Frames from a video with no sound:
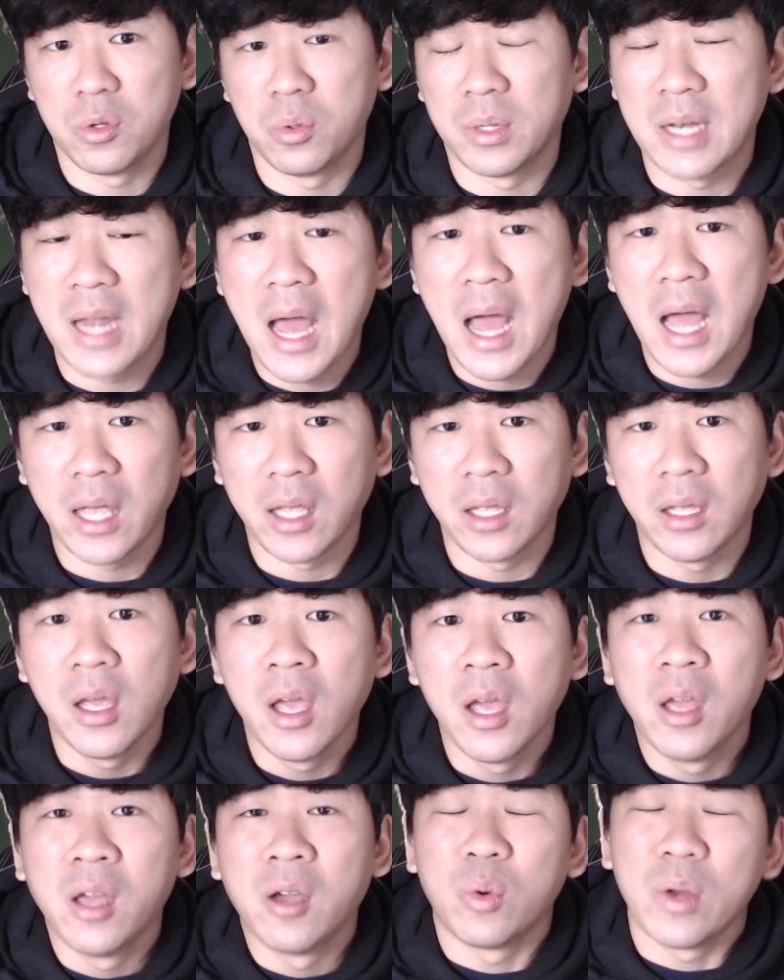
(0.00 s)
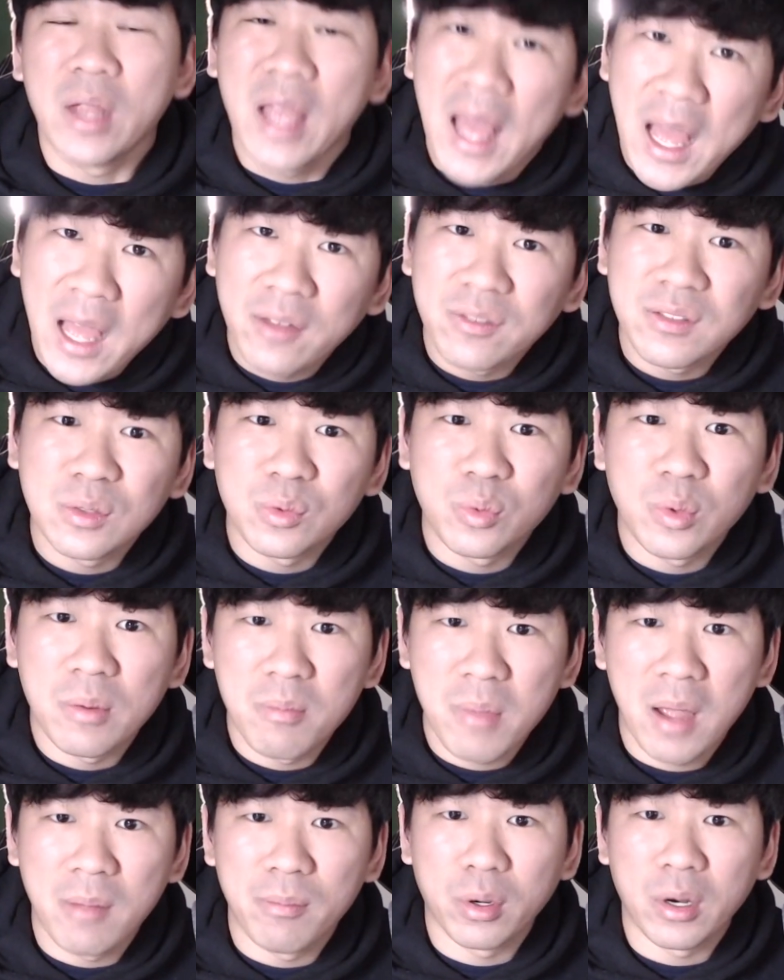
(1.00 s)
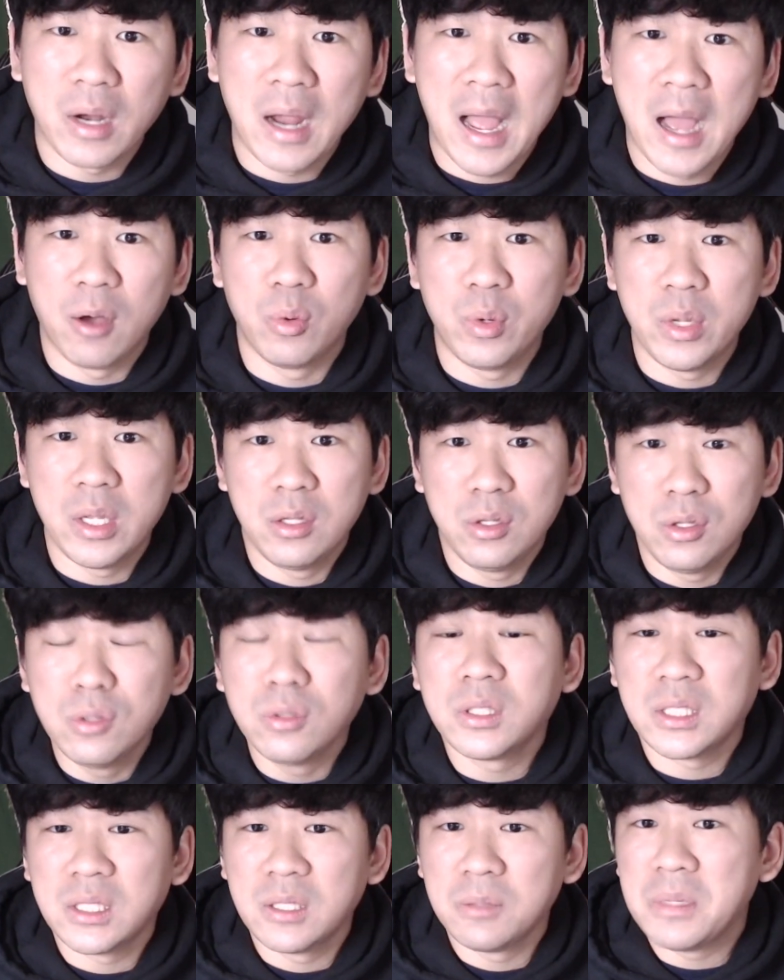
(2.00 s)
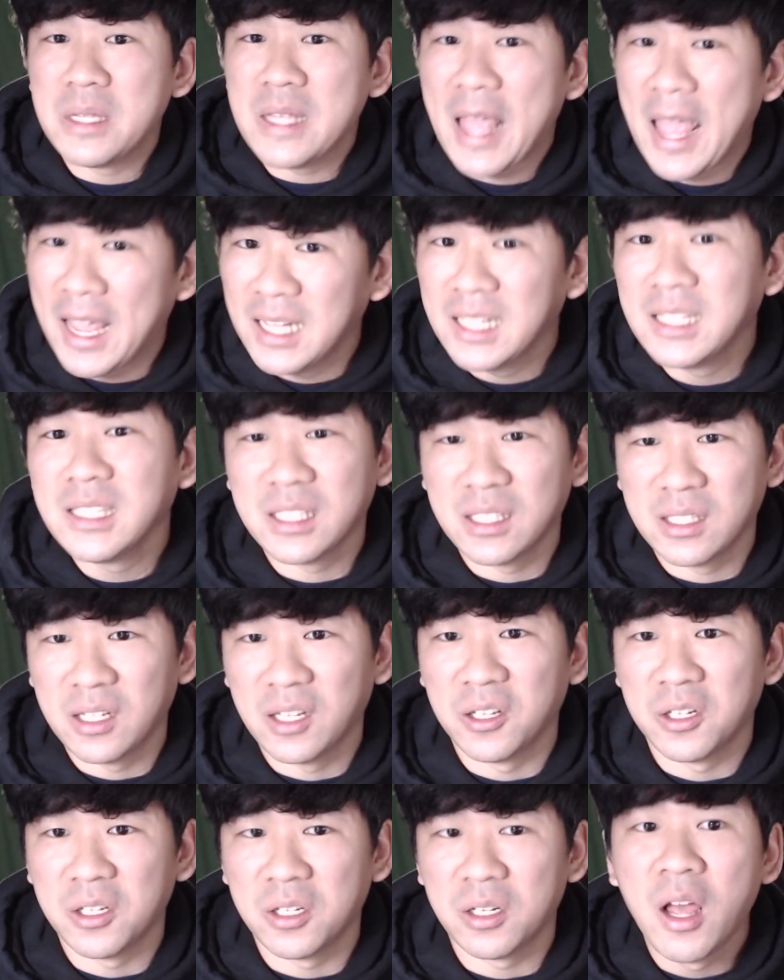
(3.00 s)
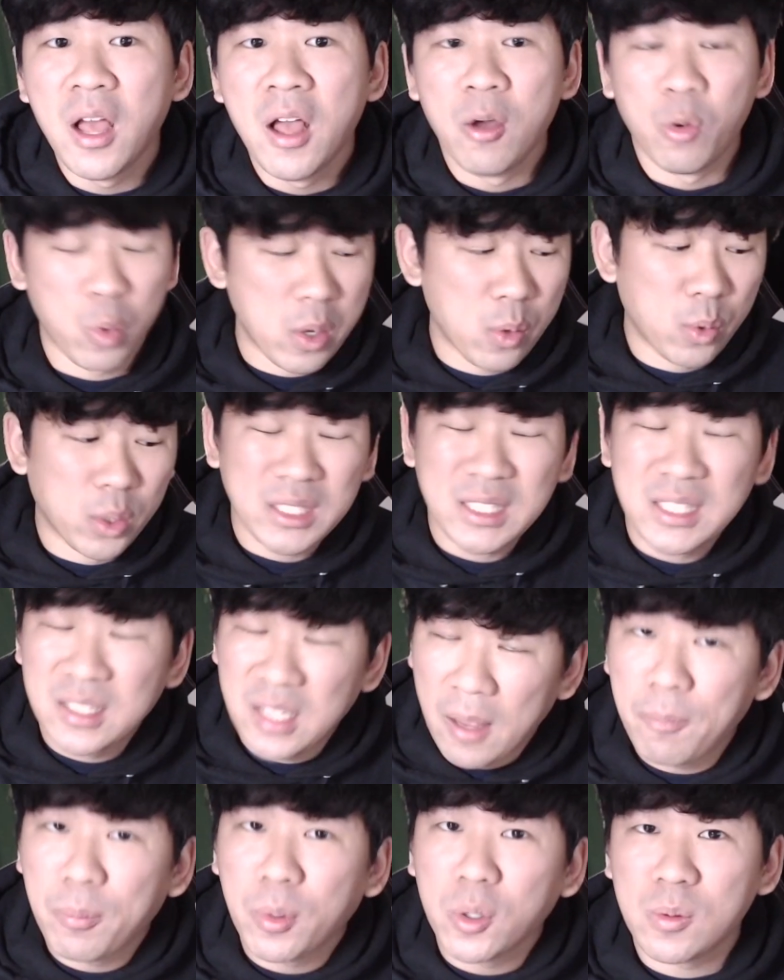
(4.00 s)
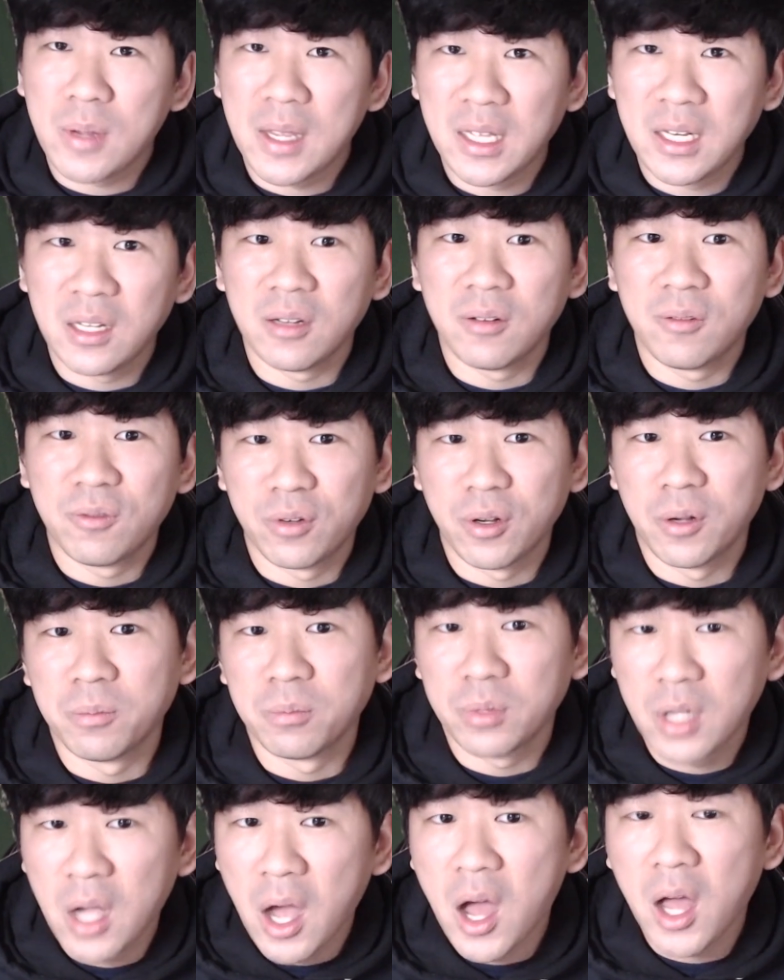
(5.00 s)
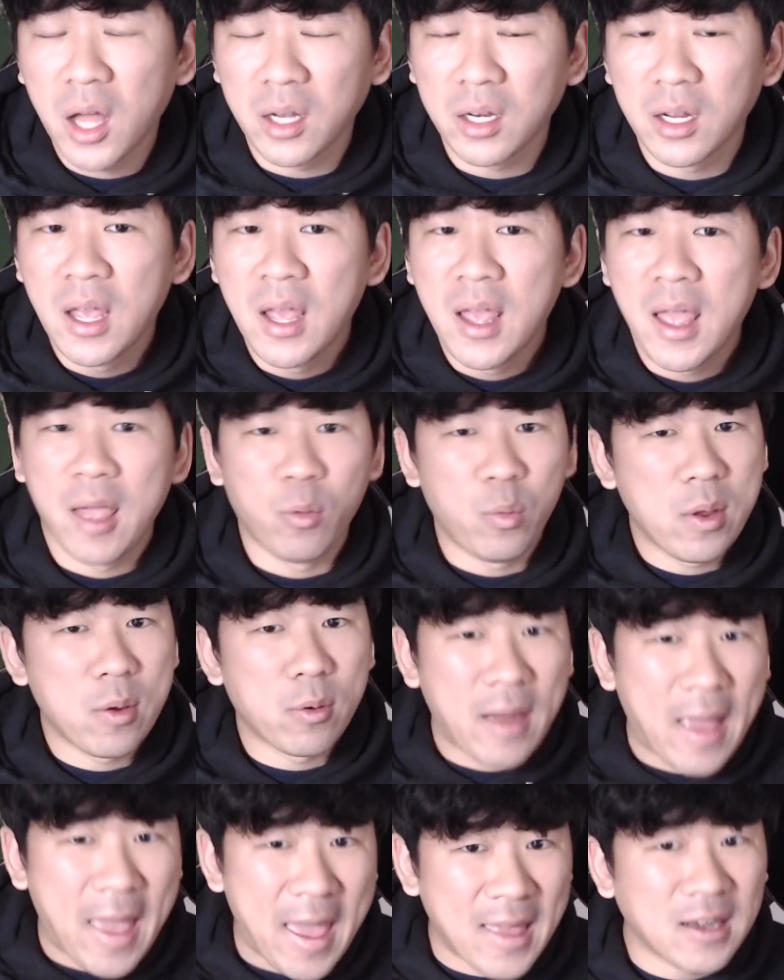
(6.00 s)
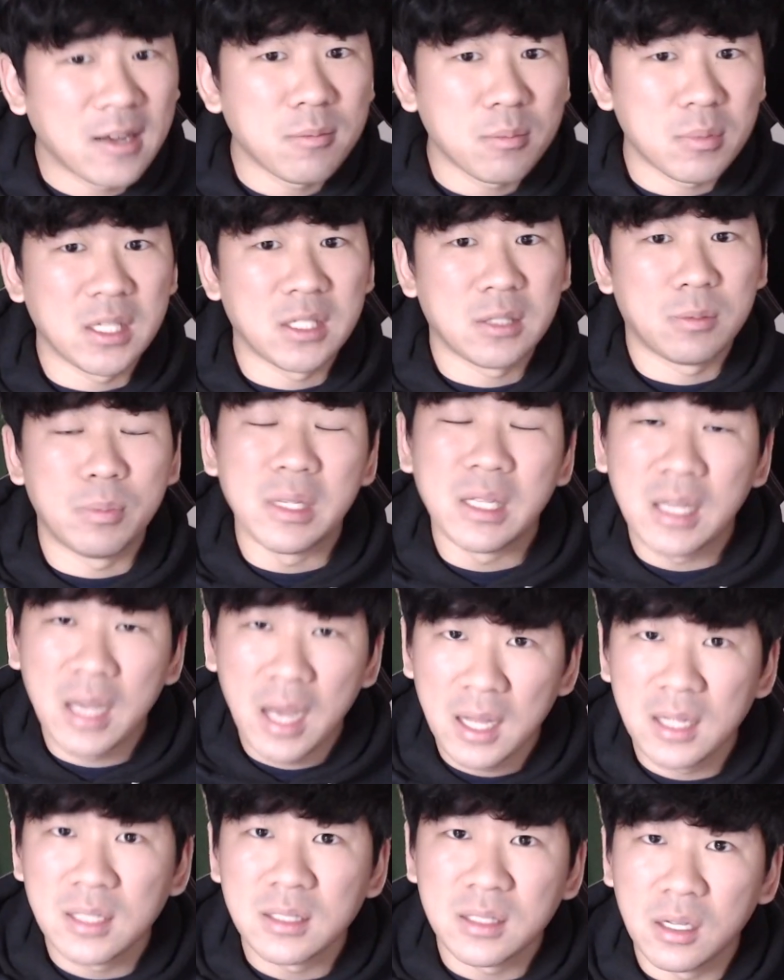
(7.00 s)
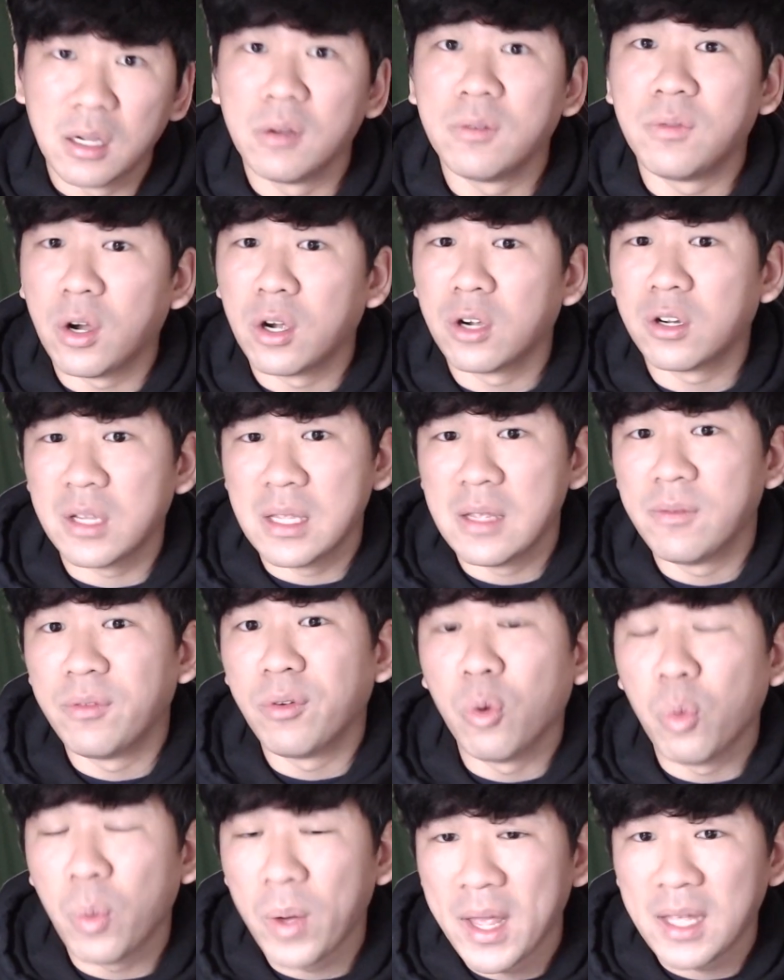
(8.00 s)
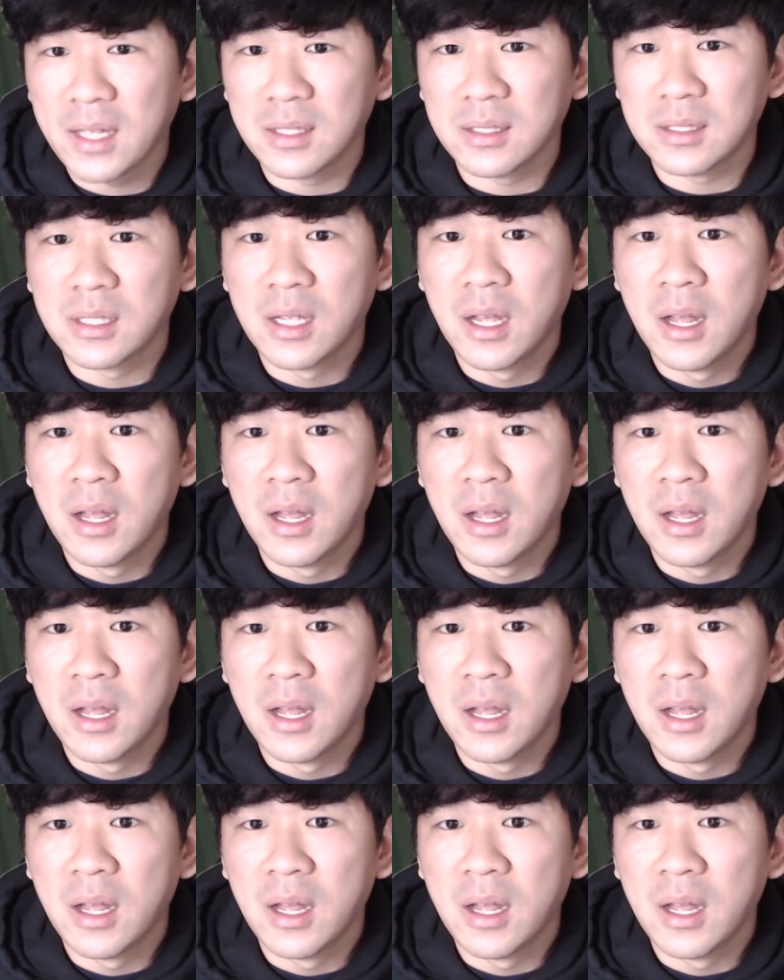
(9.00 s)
and I, we have to remember how we used to be alienated. We were separated from God, and we were enemies because of our evil ways.